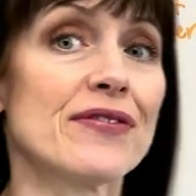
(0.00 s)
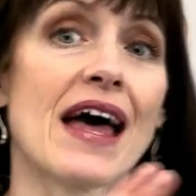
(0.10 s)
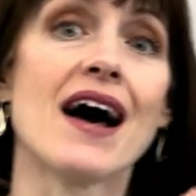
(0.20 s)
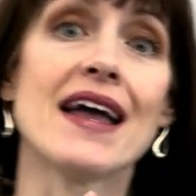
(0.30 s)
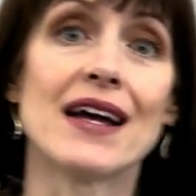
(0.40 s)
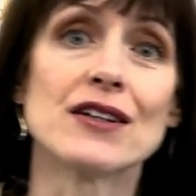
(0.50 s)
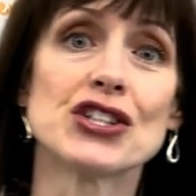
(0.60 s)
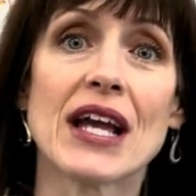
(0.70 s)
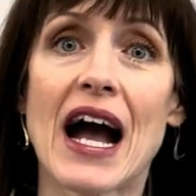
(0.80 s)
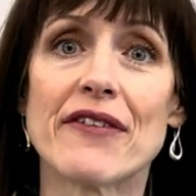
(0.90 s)
that
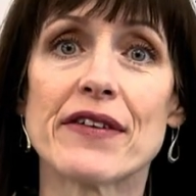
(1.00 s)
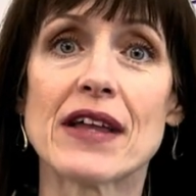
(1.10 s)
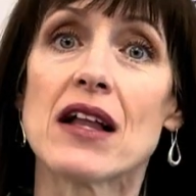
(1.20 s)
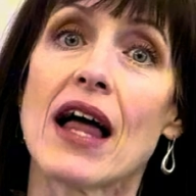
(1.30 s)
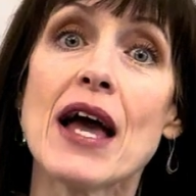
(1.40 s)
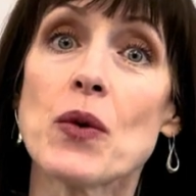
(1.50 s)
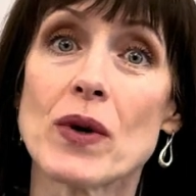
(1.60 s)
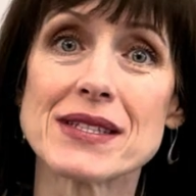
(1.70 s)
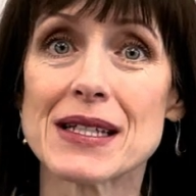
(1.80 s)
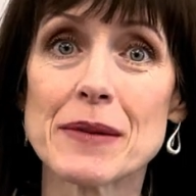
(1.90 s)
energy, half of that light,
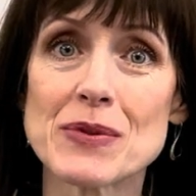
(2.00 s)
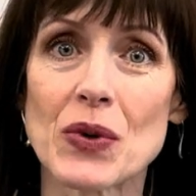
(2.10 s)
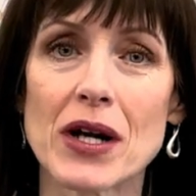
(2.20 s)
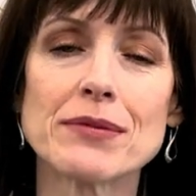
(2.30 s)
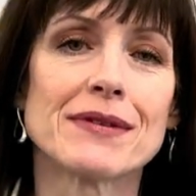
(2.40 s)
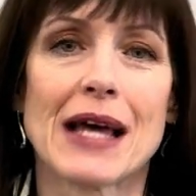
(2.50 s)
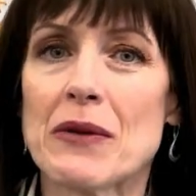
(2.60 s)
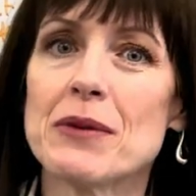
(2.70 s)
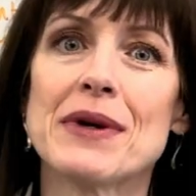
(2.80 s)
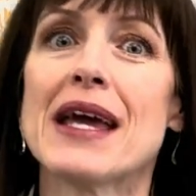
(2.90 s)
was it absorbed? That
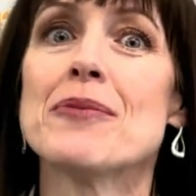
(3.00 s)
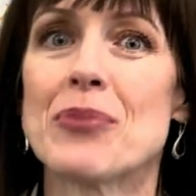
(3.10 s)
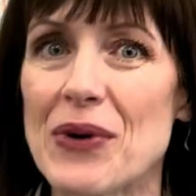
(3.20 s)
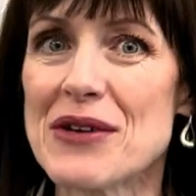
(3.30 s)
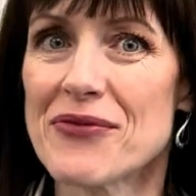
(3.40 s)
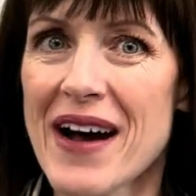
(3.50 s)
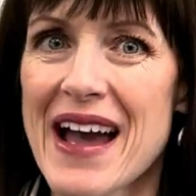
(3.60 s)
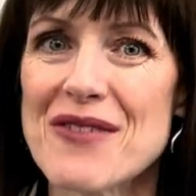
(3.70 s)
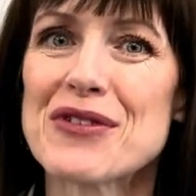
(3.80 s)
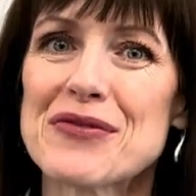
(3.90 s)
would be
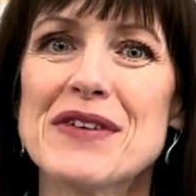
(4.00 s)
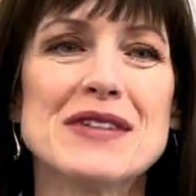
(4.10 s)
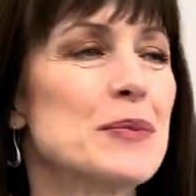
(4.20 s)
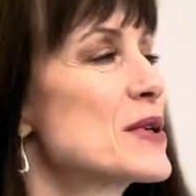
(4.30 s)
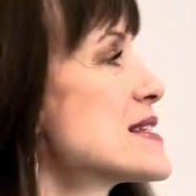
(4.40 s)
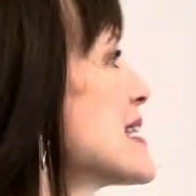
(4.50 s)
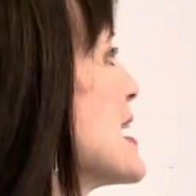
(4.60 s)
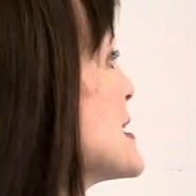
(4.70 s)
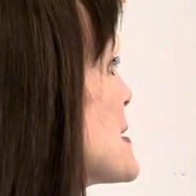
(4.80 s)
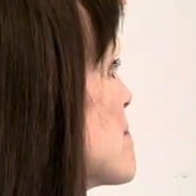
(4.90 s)
0.5 or
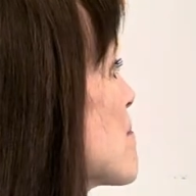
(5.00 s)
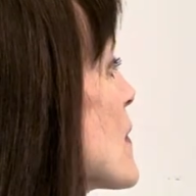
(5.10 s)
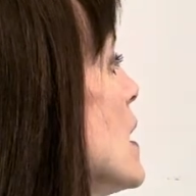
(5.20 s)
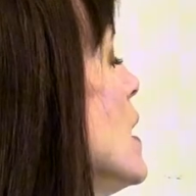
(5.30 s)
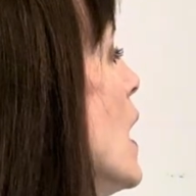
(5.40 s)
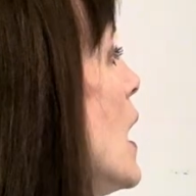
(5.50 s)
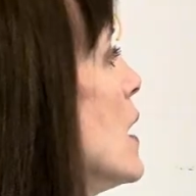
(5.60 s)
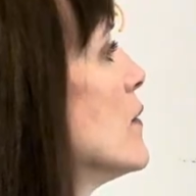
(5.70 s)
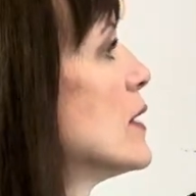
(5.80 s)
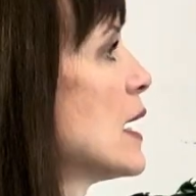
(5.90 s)
50%.
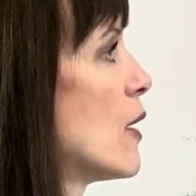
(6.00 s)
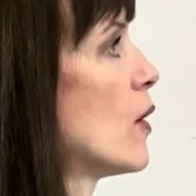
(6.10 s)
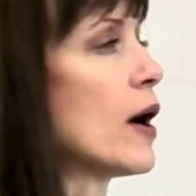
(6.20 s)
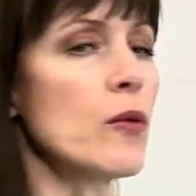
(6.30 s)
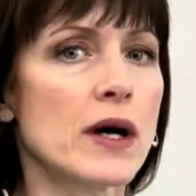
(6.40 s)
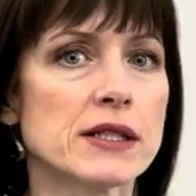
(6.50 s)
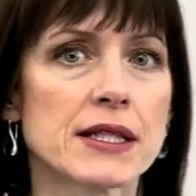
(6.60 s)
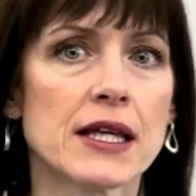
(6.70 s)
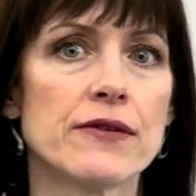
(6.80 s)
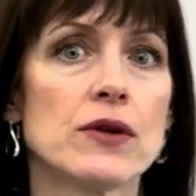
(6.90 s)
Uh, now, I want to
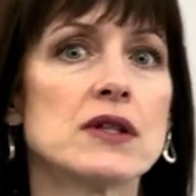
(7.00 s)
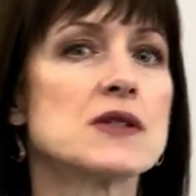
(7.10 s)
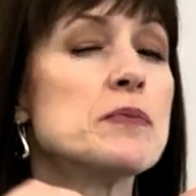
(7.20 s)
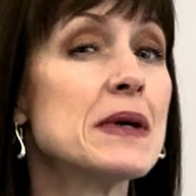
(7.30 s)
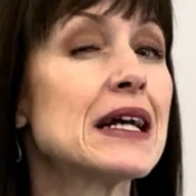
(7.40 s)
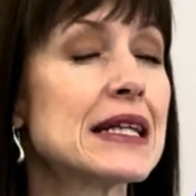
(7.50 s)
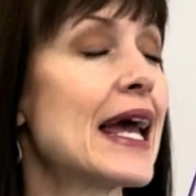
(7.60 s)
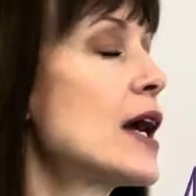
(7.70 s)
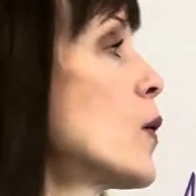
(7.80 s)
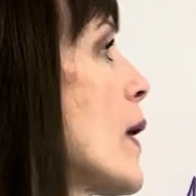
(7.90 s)
give you this big
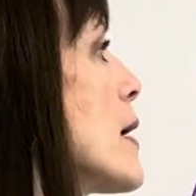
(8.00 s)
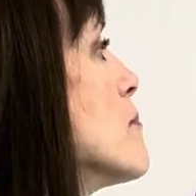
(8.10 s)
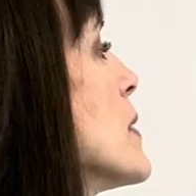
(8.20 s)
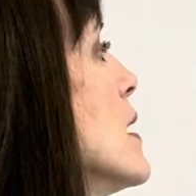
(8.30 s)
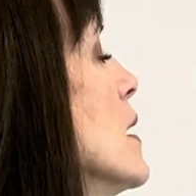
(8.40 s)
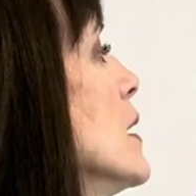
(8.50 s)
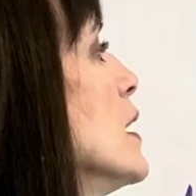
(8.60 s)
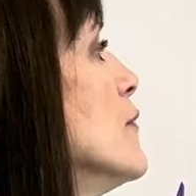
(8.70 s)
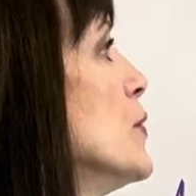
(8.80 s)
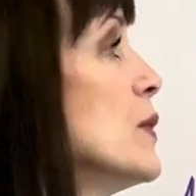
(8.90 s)
takeaway.
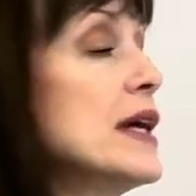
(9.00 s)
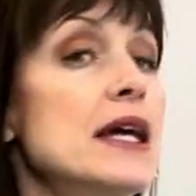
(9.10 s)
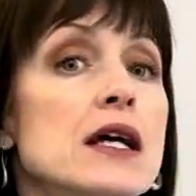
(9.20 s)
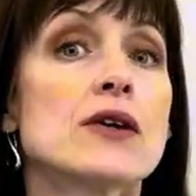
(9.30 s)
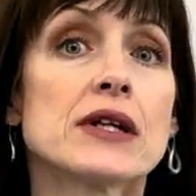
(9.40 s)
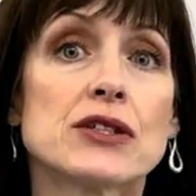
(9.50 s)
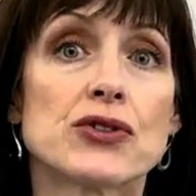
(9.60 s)
If you increase